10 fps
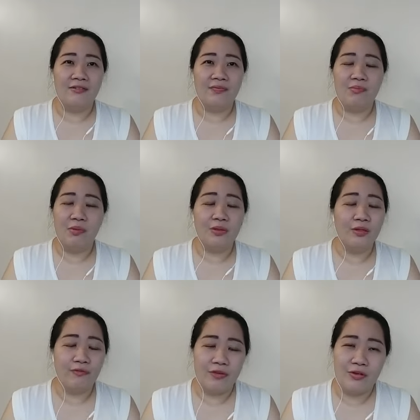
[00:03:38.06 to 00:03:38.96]
both
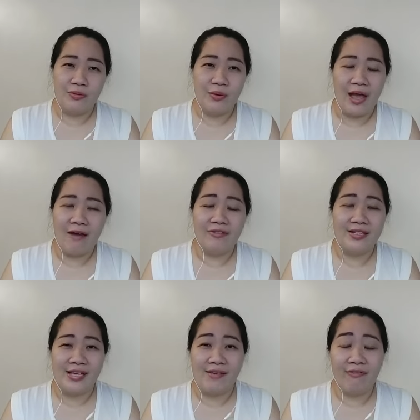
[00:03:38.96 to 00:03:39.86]
of you have the
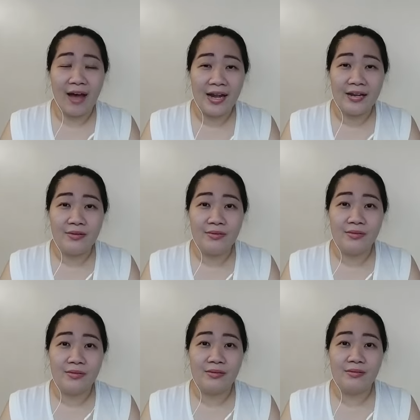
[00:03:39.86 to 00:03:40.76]
same values,
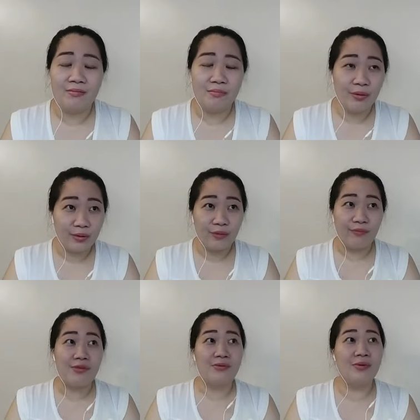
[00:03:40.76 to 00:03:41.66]
both of
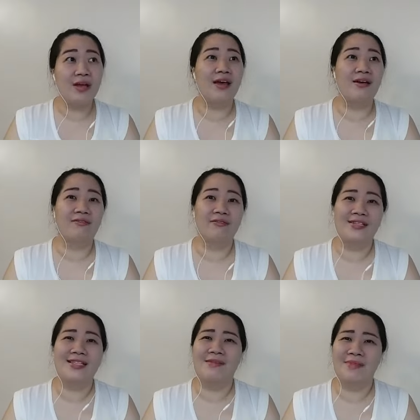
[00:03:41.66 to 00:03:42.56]
you have the
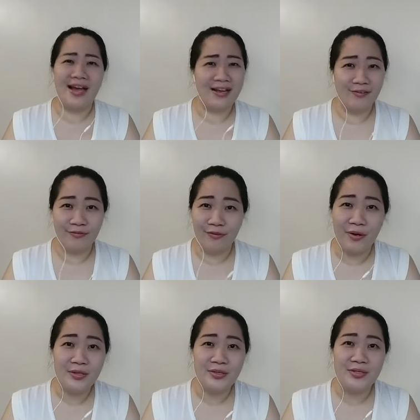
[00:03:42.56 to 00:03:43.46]
same kind of
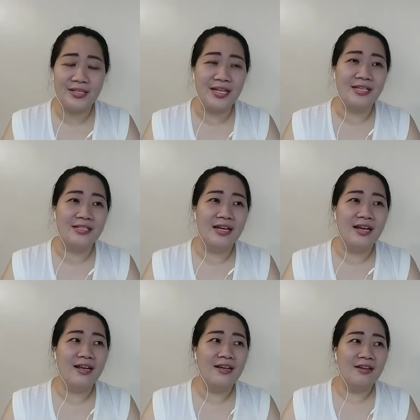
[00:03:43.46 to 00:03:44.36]
consciousness,
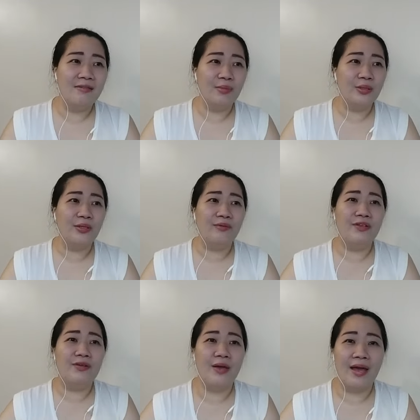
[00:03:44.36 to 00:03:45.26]
both of
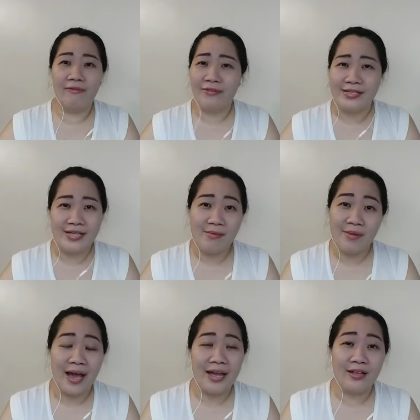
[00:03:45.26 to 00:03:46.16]
you have the same
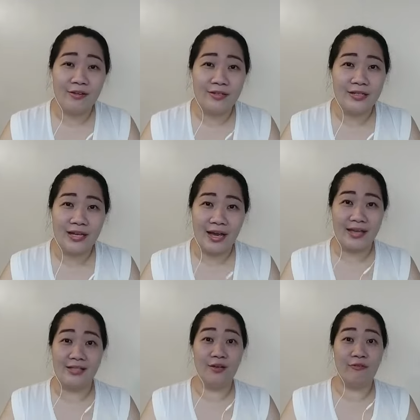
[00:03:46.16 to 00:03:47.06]
kind of
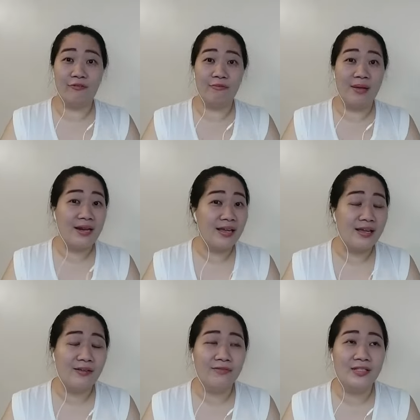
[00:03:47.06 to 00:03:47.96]
kinds of
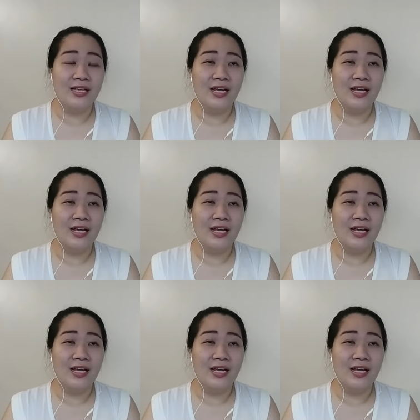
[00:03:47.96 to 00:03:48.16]
beliefs